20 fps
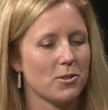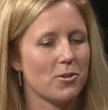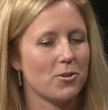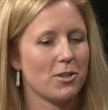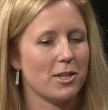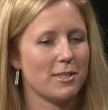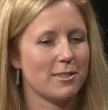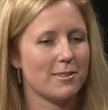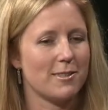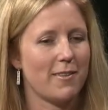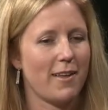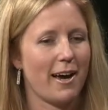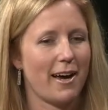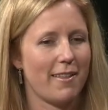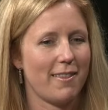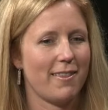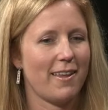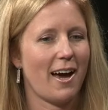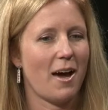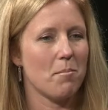Chris,
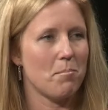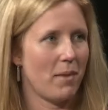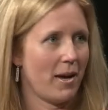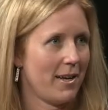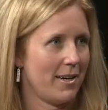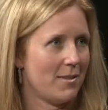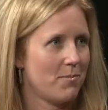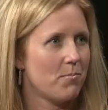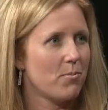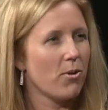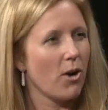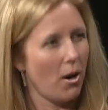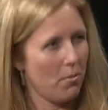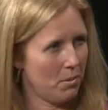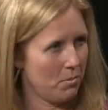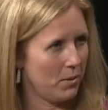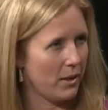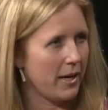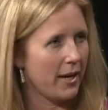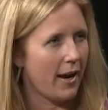that that meant
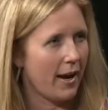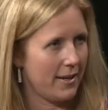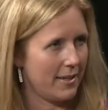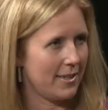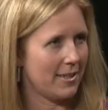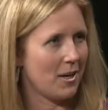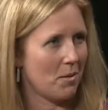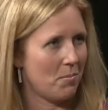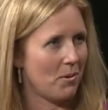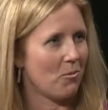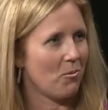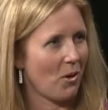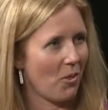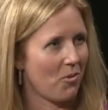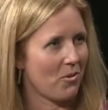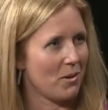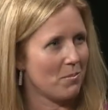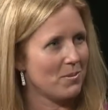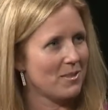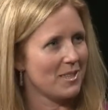probably ending up in
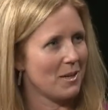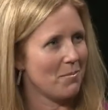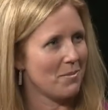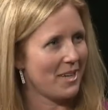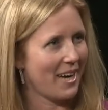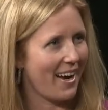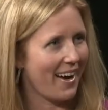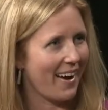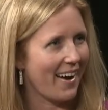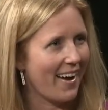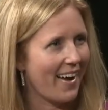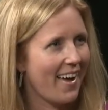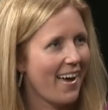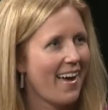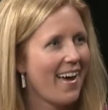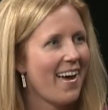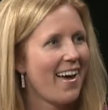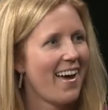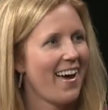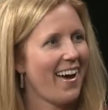Winthrop someday. Mm
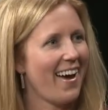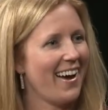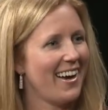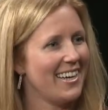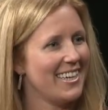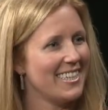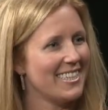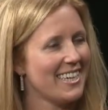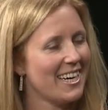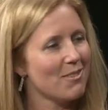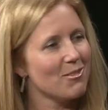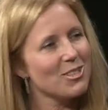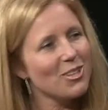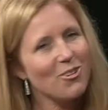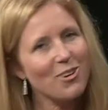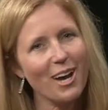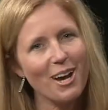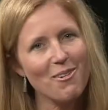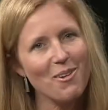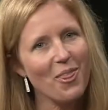-hmm. And I was
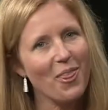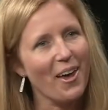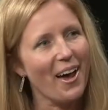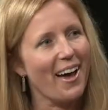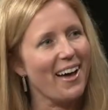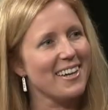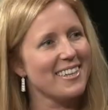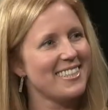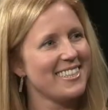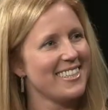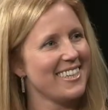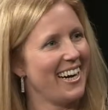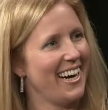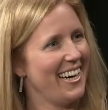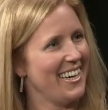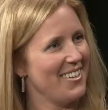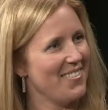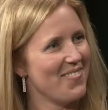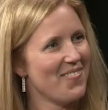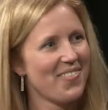okay with that.
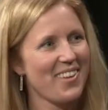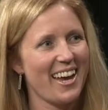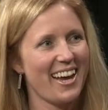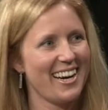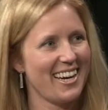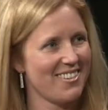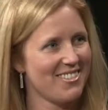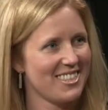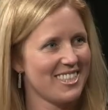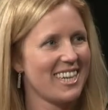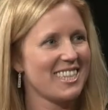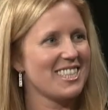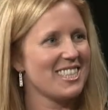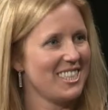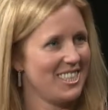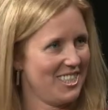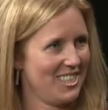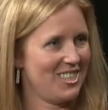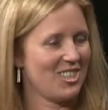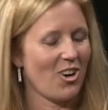Um, and I was
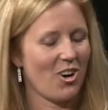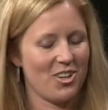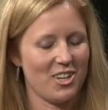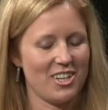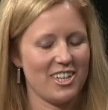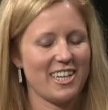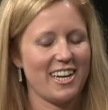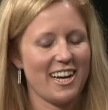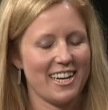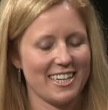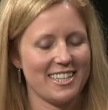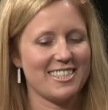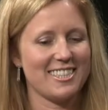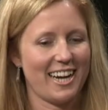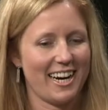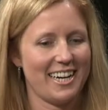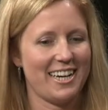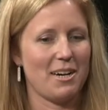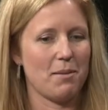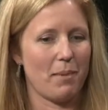actually started to get
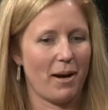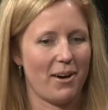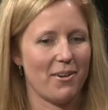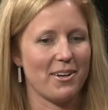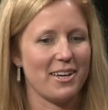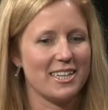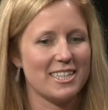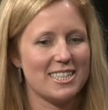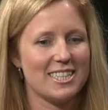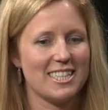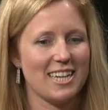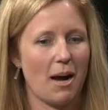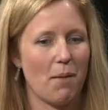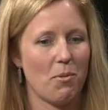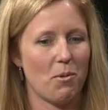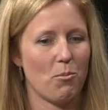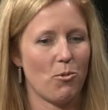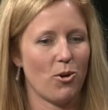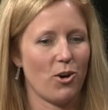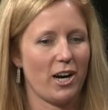excited about it um,
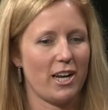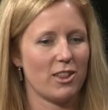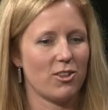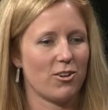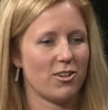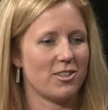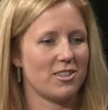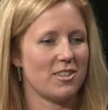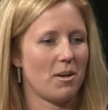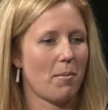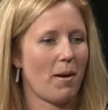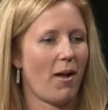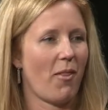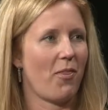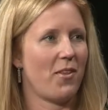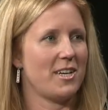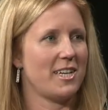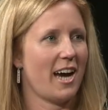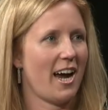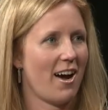the more I learned about
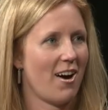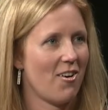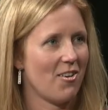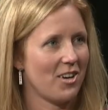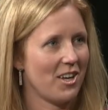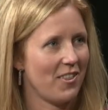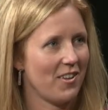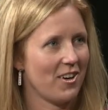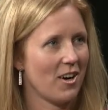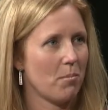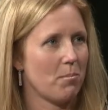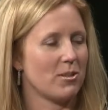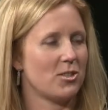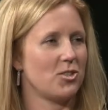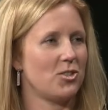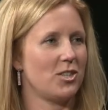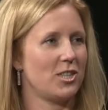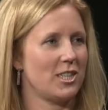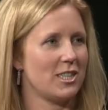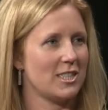the town and the
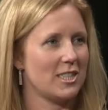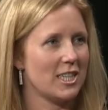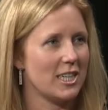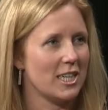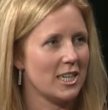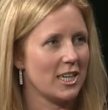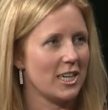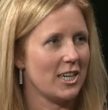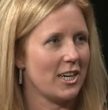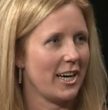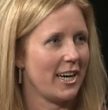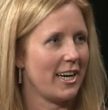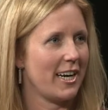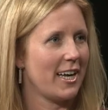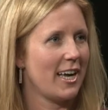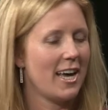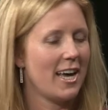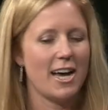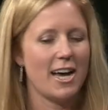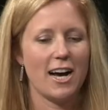opportunities here and
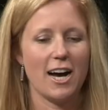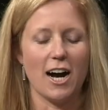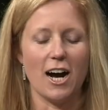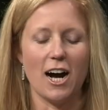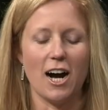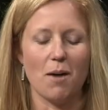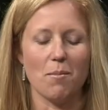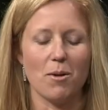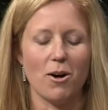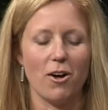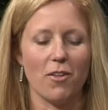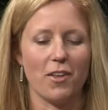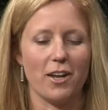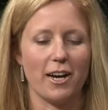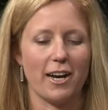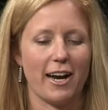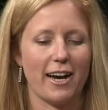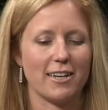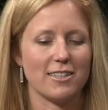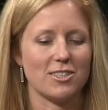um, all that
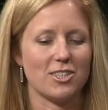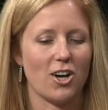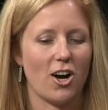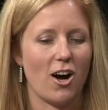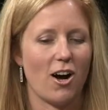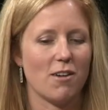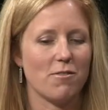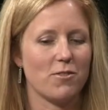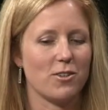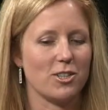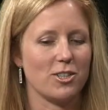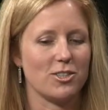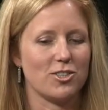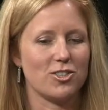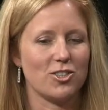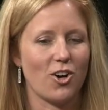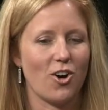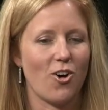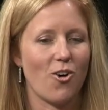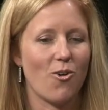it has to offer.
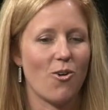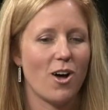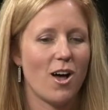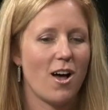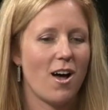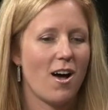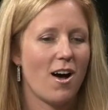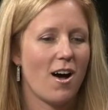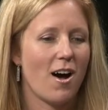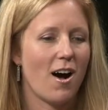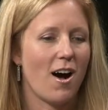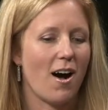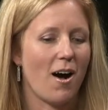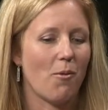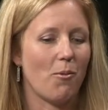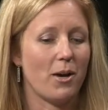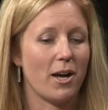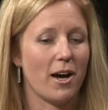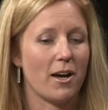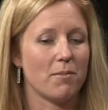So uh,
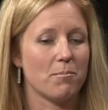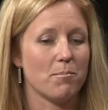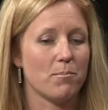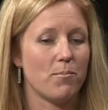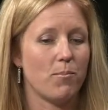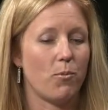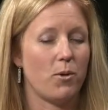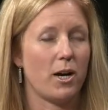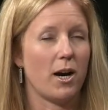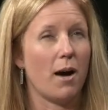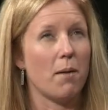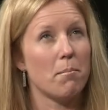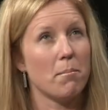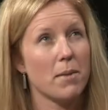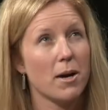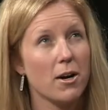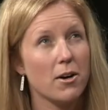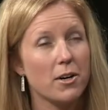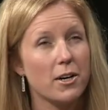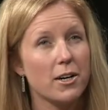we had we got
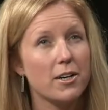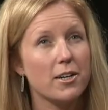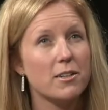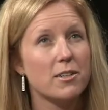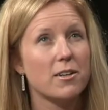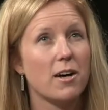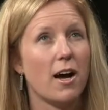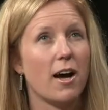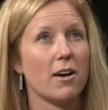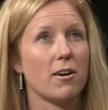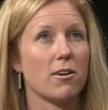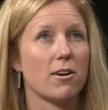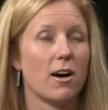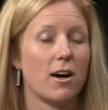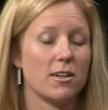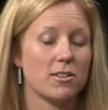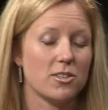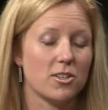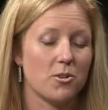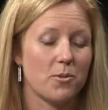married, had our
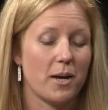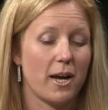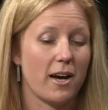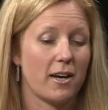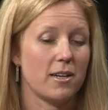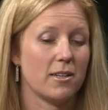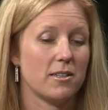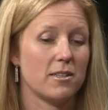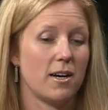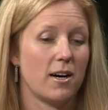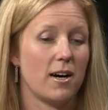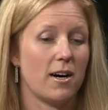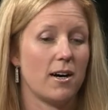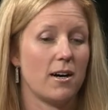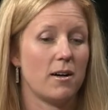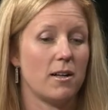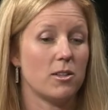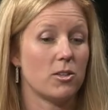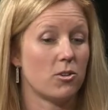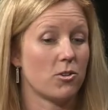condo. We had a
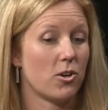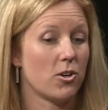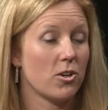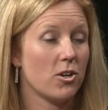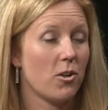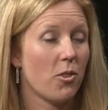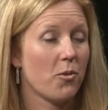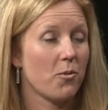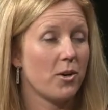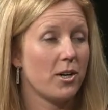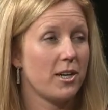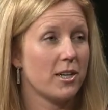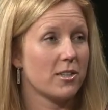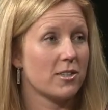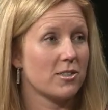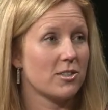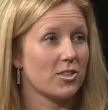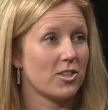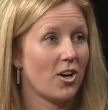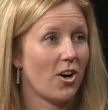uh, little girl three
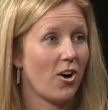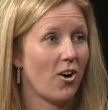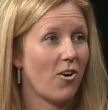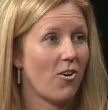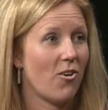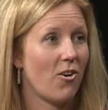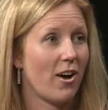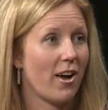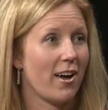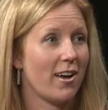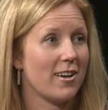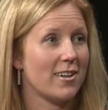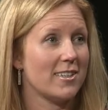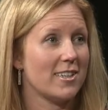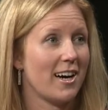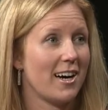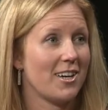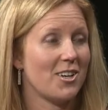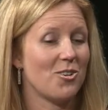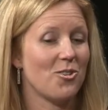years ago, and
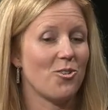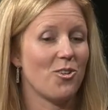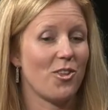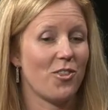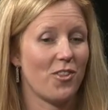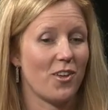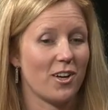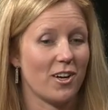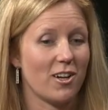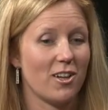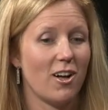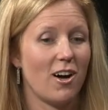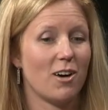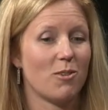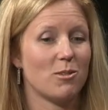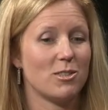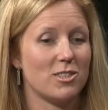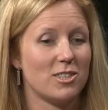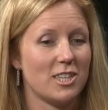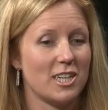I knew that the
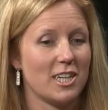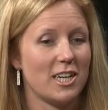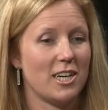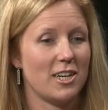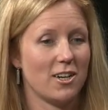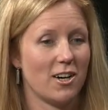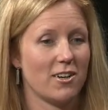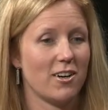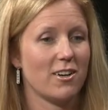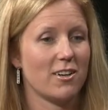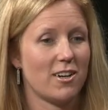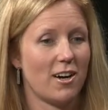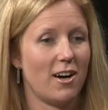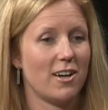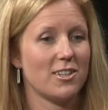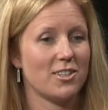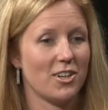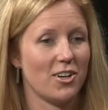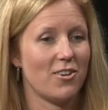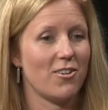clock was ticking on our
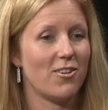condo.